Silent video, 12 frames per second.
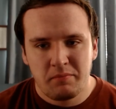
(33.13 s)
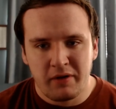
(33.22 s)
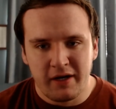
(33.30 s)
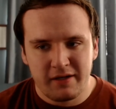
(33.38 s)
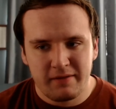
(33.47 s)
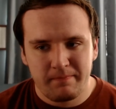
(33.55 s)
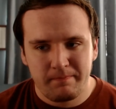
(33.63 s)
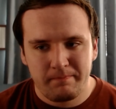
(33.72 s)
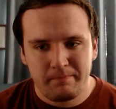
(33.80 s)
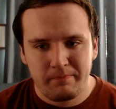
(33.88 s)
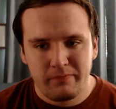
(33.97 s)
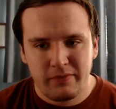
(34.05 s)
but
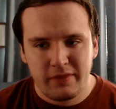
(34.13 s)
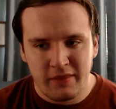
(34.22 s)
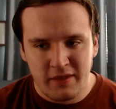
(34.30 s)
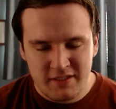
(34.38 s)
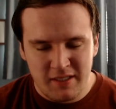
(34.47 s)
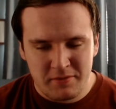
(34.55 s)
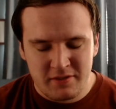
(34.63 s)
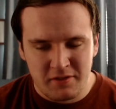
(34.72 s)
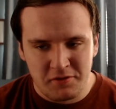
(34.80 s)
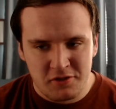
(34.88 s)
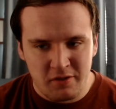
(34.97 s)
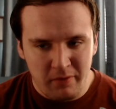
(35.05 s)
this
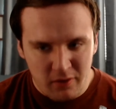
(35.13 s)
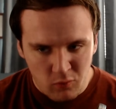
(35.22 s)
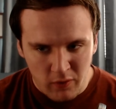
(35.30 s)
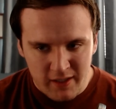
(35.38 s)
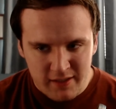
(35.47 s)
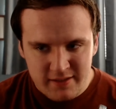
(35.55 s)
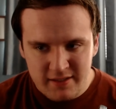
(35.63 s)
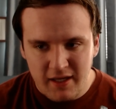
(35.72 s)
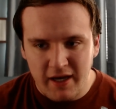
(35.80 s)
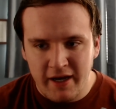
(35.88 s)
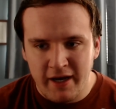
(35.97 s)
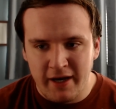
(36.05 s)
episode should be great.
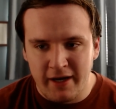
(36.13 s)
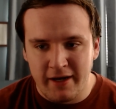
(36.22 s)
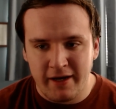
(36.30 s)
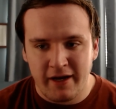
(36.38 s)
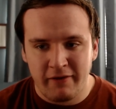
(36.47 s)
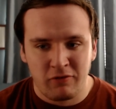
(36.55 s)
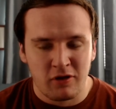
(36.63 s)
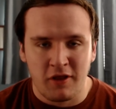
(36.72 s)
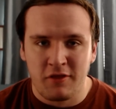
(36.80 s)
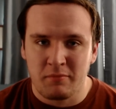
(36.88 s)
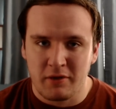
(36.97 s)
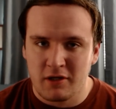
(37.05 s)
I've heard
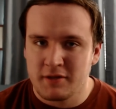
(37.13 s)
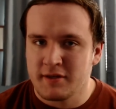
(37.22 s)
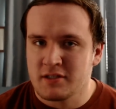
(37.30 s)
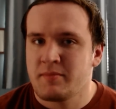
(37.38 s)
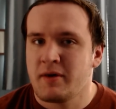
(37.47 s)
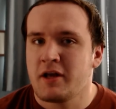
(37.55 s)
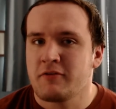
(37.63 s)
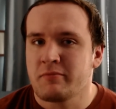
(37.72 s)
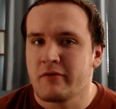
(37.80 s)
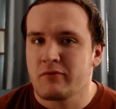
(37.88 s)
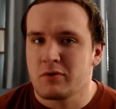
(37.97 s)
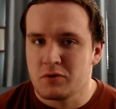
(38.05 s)
nothing but good things about it
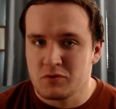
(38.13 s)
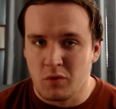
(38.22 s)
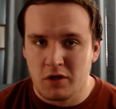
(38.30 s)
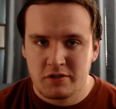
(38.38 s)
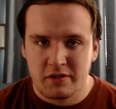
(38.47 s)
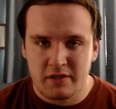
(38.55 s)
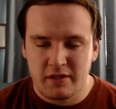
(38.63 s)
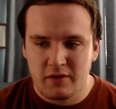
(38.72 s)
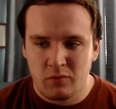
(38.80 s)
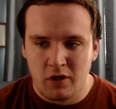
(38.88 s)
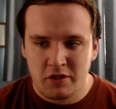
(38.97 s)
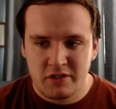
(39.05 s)
from everyone who's watched
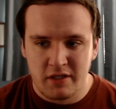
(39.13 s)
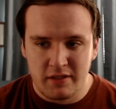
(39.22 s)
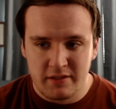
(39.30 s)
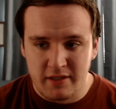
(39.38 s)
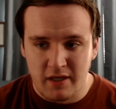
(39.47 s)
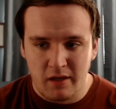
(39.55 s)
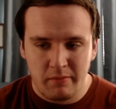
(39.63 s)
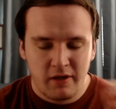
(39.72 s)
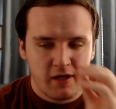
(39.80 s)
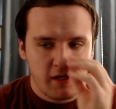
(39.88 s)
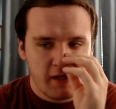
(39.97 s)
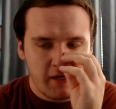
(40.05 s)
it in sub.
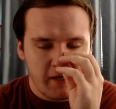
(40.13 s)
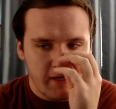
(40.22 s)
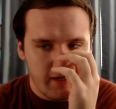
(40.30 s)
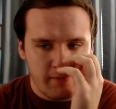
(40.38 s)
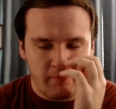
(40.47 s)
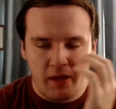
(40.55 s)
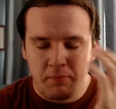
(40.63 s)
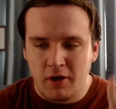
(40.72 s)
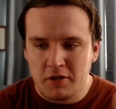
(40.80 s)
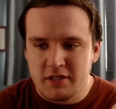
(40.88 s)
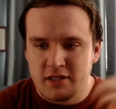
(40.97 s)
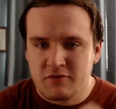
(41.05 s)
I
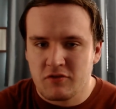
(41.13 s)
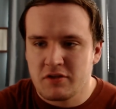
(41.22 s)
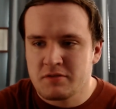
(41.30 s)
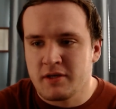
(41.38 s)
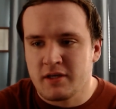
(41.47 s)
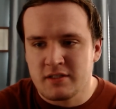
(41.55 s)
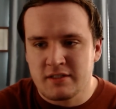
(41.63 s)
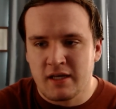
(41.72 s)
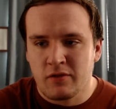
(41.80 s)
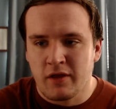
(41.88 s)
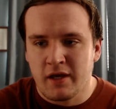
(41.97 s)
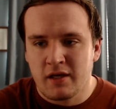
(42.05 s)
apologize for this being a
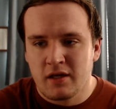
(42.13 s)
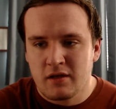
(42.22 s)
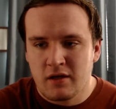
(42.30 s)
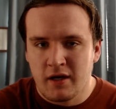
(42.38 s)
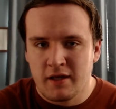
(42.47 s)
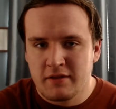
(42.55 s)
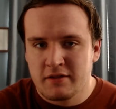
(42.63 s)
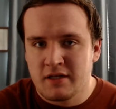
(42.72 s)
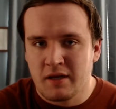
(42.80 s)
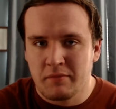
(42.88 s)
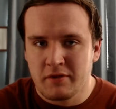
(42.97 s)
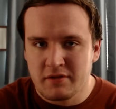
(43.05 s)
day late at the
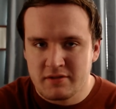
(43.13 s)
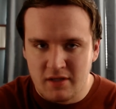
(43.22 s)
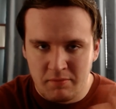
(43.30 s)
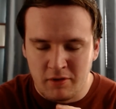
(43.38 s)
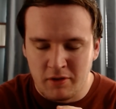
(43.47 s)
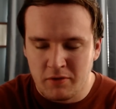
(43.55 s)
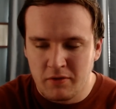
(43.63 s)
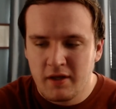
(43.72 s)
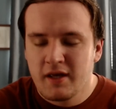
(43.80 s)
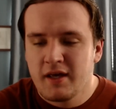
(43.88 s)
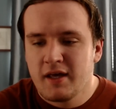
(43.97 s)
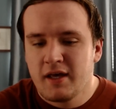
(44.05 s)
time of this upload.
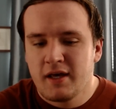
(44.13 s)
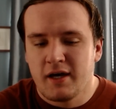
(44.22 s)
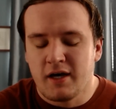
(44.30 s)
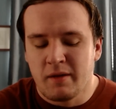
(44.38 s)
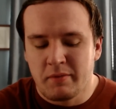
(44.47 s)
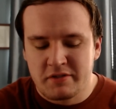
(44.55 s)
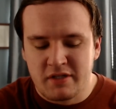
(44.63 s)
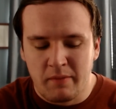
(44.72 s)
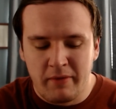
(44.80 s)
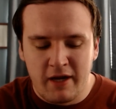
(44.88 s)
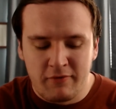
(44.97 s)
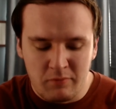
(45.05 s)
I just
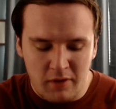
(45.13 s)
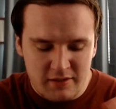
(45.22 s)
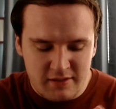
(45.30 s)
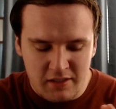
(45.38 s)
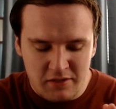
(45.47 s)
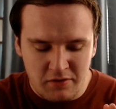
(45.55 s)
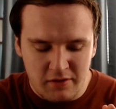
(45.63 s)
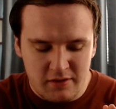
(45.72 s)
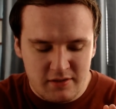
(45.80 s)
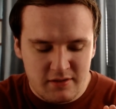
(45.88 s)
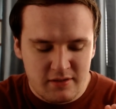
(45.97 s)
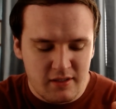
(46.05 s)
got back from Los
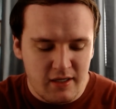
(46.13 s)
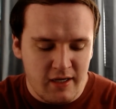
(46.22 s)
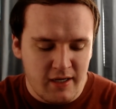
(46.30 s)
Angeles